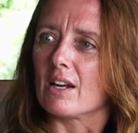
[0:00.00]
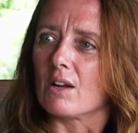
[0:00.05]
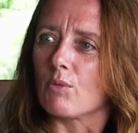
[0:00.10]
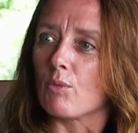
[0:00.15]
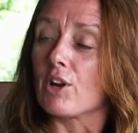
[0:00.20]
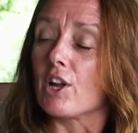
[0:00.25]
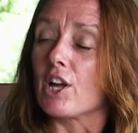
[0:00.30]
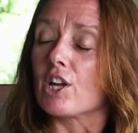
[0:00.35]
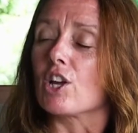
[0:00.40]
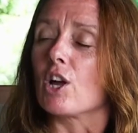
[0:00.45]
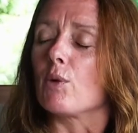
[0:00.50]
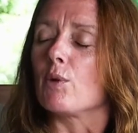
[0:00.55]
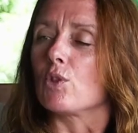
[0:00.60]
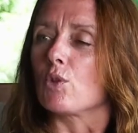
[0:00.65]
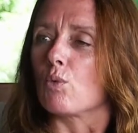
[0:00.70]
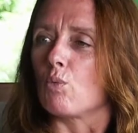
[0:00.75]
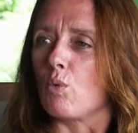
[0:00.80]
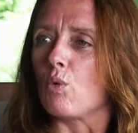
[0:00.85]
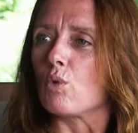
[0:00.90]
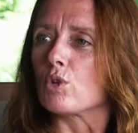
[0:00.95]
when I go in
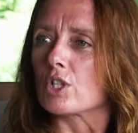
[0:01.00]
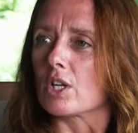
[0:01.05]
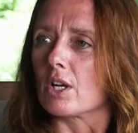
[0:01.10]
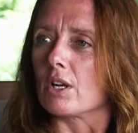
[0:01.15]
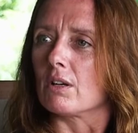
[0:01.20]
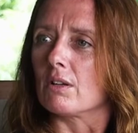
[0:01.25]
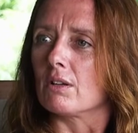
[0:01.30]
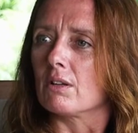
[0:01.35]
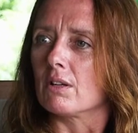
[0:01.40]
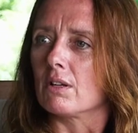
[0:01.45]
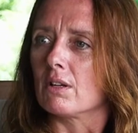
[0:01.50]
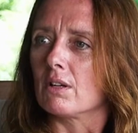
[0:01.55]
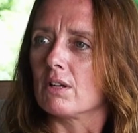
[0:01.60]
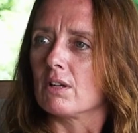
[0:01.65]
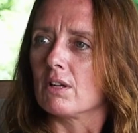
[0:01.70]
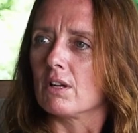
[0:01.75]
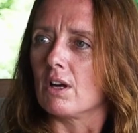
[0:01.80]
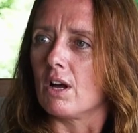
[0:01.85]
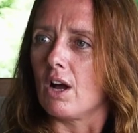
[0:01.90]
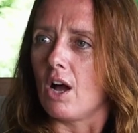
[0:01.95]
the water,
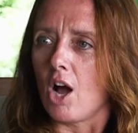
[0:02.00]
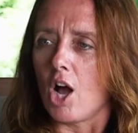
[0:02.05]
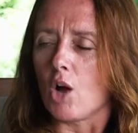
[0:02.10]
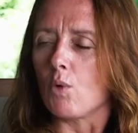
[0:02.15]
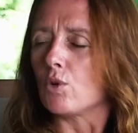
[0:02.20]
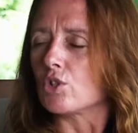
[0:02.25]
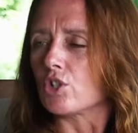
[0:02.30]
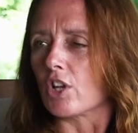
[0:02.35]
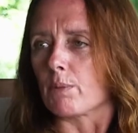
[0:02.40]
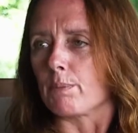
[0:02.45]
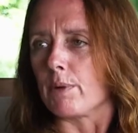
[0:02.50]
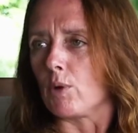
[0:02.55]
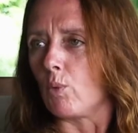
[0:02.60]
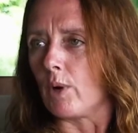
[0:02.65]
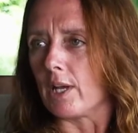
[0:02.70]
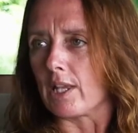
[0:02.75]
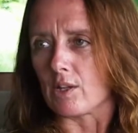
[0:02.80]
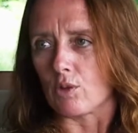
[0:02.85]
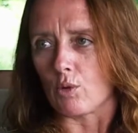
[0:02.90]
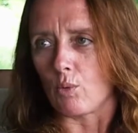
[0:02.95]
I will just be
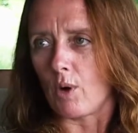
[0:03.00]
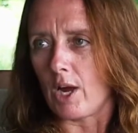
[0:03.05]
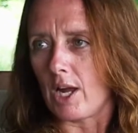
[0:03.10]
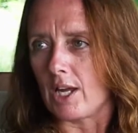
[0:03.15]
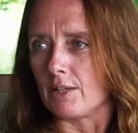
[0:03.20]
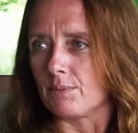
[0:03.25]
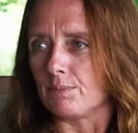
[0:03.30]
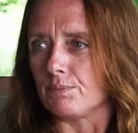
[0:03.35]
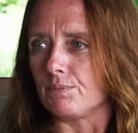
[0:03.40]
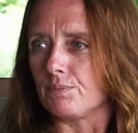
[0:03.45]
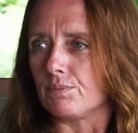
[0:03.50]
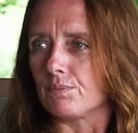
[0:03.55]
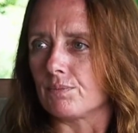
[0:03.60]
whisked away.